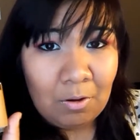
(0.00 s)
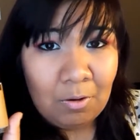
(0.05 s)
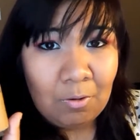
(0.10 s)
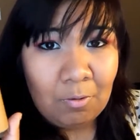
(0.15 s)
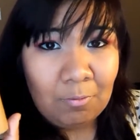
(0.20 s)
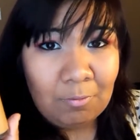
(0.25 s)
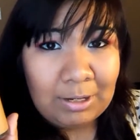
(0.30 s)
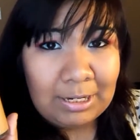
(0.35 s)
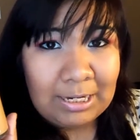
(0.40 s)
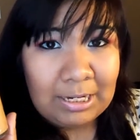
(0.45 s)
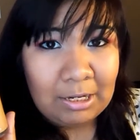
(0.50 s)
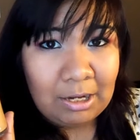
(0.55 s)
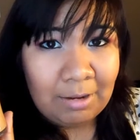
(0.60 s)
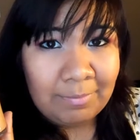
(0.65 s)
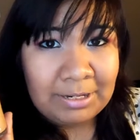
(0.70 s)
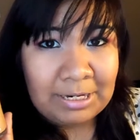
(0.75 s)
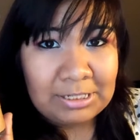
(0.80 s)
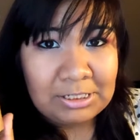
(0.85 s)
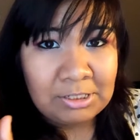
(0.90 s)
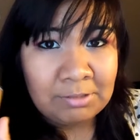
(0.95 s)
oily
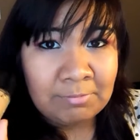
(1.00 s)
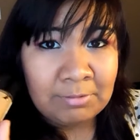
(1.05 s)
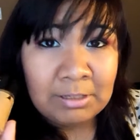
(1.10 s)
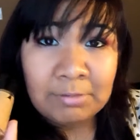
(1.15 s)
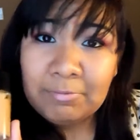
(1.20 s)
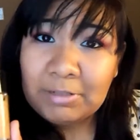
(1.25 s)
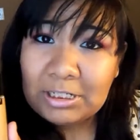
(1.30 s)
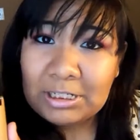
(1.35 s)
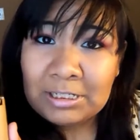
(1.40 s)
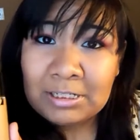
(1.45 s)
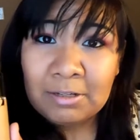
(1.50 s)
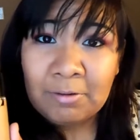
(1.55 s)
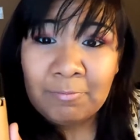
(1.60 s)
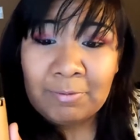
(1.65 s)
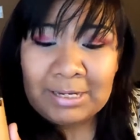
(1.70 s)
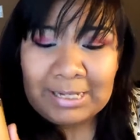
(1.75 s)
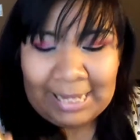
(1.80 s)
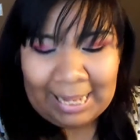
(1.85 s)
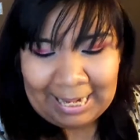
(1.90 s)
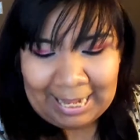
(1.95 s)
combination one, which is the
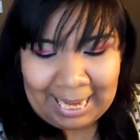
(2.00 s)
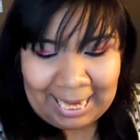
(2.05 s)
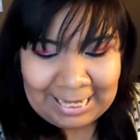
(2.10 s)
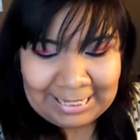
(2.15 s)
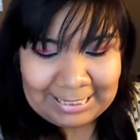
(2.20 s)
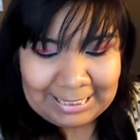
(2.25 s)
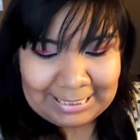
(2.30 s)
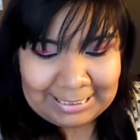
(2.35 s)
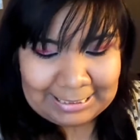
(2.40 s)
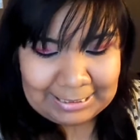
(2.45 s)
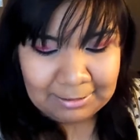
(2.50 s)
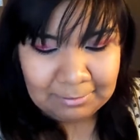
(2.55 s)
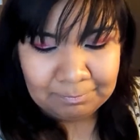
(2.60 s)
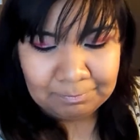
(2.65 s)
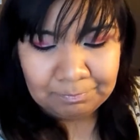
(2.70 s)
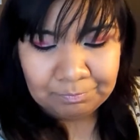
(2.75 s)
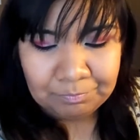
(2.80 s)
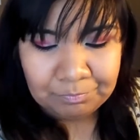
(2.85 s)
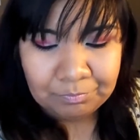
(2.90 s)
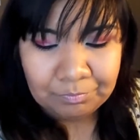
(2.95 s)
one that I needed.
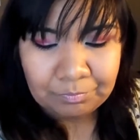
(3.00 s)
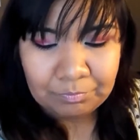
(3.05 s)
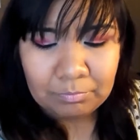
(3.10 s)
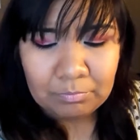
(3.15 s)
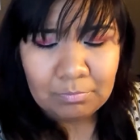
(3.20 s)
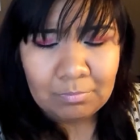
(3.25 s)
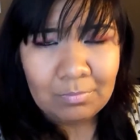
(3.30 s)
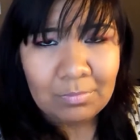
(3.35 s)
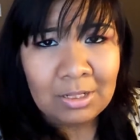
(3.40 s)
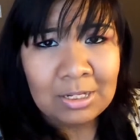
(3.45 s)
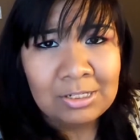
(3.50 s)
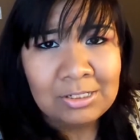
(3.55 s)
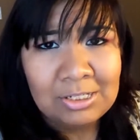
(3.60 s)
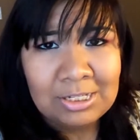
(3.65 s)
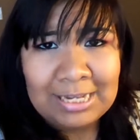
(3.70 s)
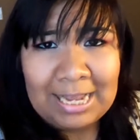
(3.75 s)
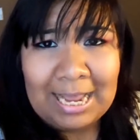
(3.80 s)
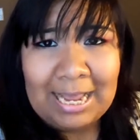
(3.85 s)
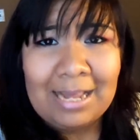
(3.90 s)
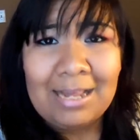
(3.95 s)
So
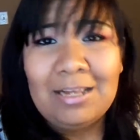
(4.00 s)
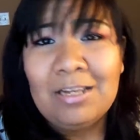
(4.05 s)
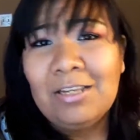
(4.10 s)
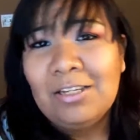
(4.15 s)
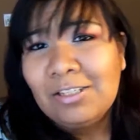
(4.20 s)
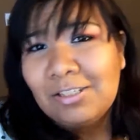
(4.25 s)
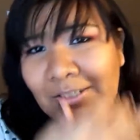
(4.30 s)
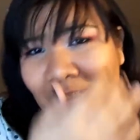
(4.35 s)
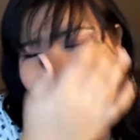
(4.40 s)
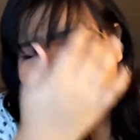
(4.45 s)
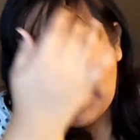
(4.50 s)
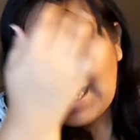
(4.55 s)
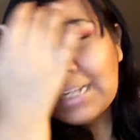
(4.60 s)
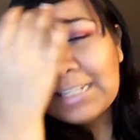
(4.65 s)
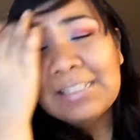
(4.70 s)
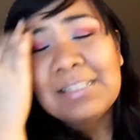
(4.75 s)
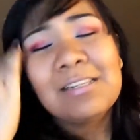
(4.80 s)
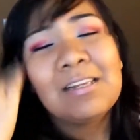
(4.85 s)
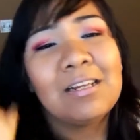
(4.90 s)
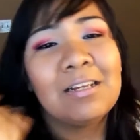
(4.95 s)
yeah, so
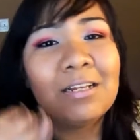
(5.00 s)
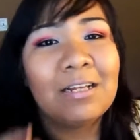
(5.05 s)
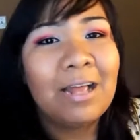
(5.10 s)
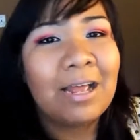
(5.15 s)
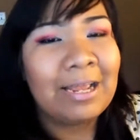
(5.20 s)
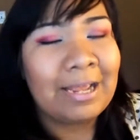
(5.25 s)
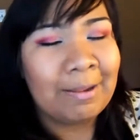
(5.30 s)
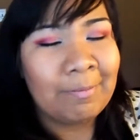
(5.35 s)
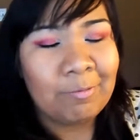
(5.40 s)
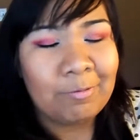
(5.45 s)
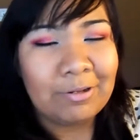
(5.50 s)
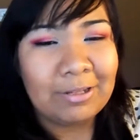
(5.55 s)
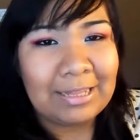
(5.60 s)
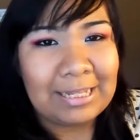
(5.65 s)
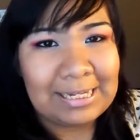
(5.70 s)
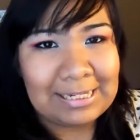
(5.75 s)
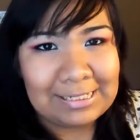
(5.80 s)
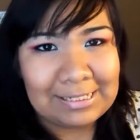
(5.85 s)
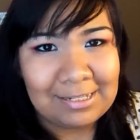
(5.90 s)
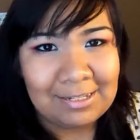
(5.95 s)
that's a couple of
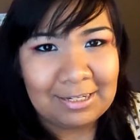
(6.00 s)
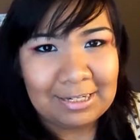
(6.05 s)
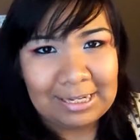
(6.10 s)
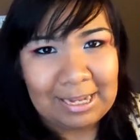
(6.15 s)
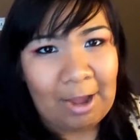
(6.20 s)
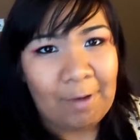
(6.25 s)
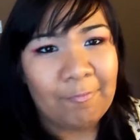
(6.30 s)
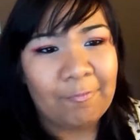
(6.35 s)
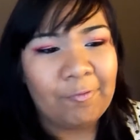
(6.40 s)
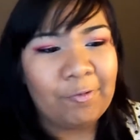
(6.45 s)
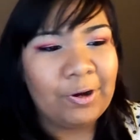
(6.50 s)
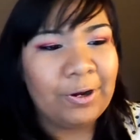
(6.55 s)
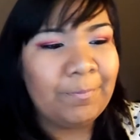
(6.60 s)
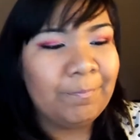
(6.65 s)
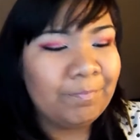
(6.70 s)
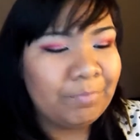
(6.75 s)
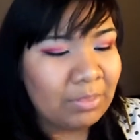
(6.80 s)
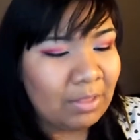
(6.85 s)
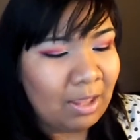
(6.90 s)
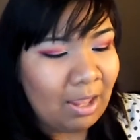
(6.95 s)
things to look out for.
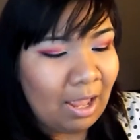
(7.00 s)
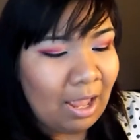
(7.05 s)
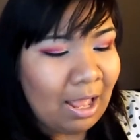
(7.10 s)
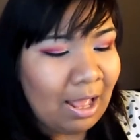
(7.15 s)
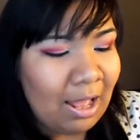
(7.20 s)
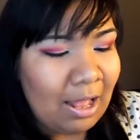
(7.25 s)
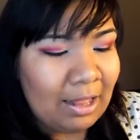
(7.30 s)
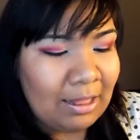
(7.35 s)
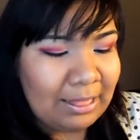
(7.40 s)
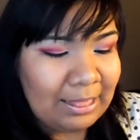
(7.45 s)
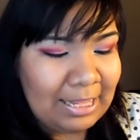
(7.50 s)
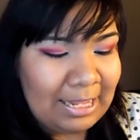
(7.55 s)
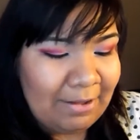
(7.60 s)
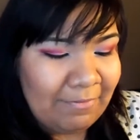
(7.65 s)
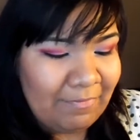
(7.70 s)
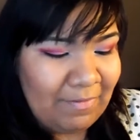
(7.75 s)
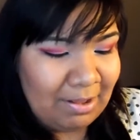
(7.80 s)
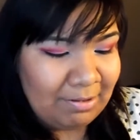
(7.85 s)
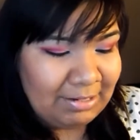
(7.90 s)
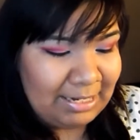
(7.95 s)
The
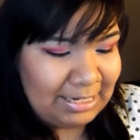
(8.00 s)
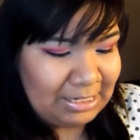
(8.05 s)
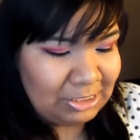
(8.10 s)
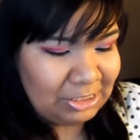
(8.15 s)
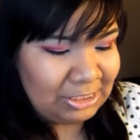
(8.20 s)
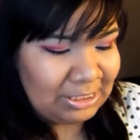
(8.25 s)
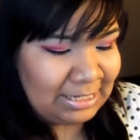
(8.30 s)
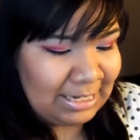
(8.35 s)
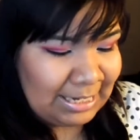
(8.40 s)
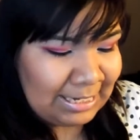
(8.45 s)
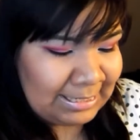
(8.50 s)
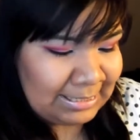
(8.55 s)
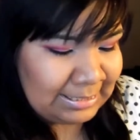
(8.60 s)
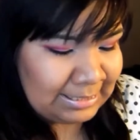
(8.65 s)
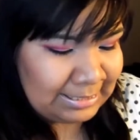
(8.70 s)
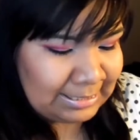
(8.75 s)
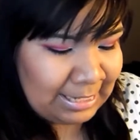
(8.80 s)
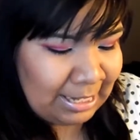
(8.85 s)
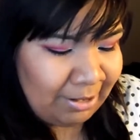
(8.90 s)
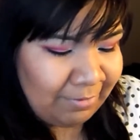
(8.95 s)
foundation
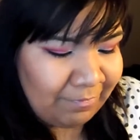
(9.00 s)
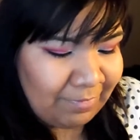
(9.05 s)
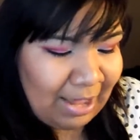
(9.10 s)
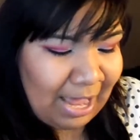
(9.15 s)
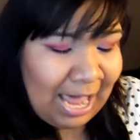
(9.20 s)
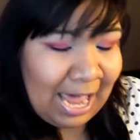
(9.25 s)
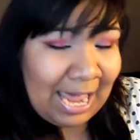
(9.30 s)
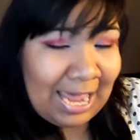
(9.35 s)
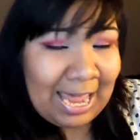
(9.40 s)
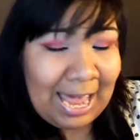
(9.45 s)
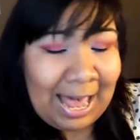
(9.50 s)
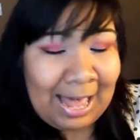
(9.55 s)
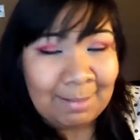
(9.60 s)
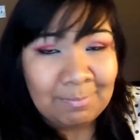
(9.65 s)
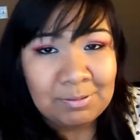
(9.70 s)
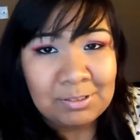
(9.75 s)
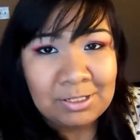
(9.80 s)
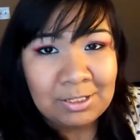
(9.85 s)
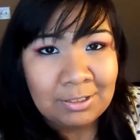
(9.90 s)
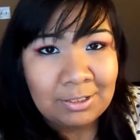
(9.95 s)
itself, I
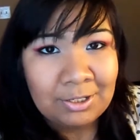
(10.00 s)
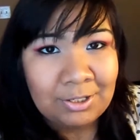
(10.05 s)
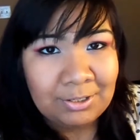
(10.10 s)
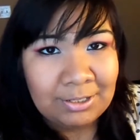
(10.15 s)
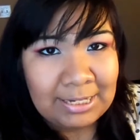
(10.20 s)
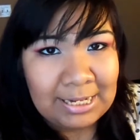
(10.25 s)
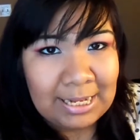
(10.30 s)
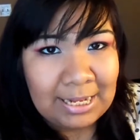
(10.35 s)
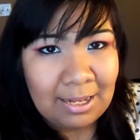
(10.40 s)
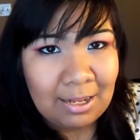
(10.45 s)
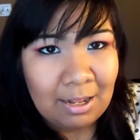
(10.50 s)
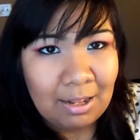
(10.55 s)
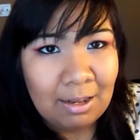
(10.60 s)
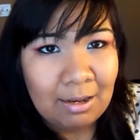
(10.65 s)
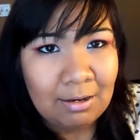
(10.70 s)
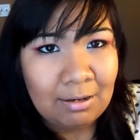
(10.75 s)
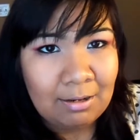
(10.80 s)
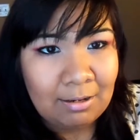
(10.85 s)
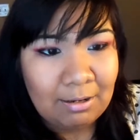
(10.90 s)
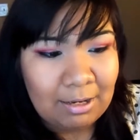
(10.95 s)
absolutely
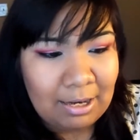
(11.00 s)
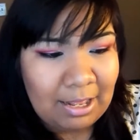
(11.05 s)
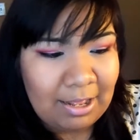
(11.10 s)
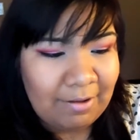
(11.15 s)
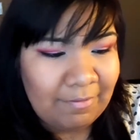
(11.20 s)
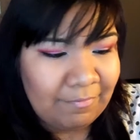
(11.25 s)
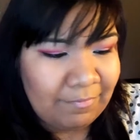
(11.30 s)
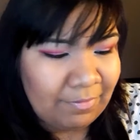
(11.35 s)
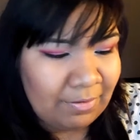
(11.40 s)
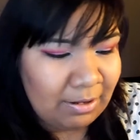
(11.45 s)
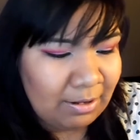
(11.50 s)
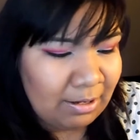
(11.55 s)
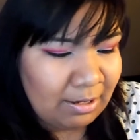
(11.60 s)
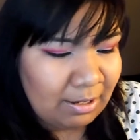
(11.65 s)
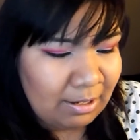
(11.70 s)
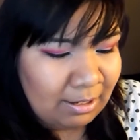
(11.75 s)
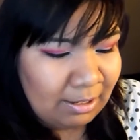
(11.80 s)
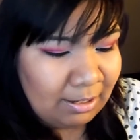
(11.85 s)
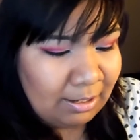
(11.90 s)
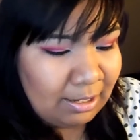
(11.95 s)
love
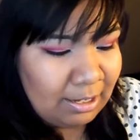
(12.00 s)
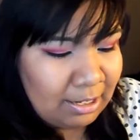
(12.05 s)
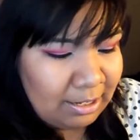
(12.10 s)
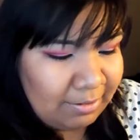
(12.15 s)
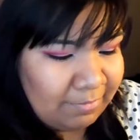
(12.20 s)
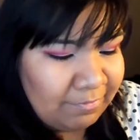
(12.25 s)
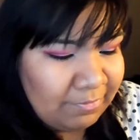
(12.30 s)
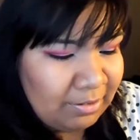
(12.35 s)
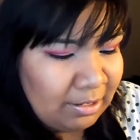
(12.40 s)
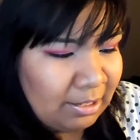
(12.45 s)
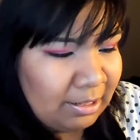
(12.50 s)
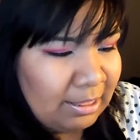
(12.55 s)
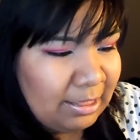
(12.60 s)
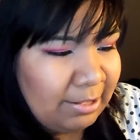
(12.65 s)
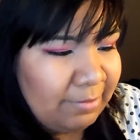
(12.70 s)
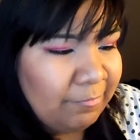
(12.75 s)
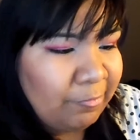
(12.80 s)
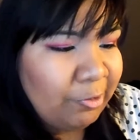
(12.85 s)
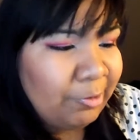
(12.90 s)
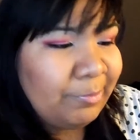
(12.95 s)
the
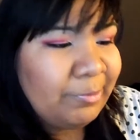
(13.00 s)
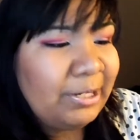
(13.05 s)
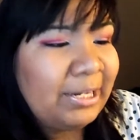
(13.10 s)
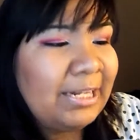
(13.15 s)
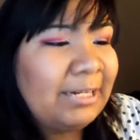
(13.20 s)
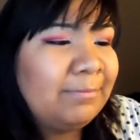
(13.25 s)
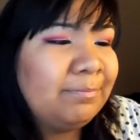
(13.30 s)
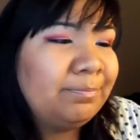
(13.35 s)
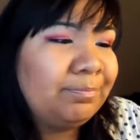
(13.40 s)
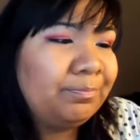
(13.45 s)
formula.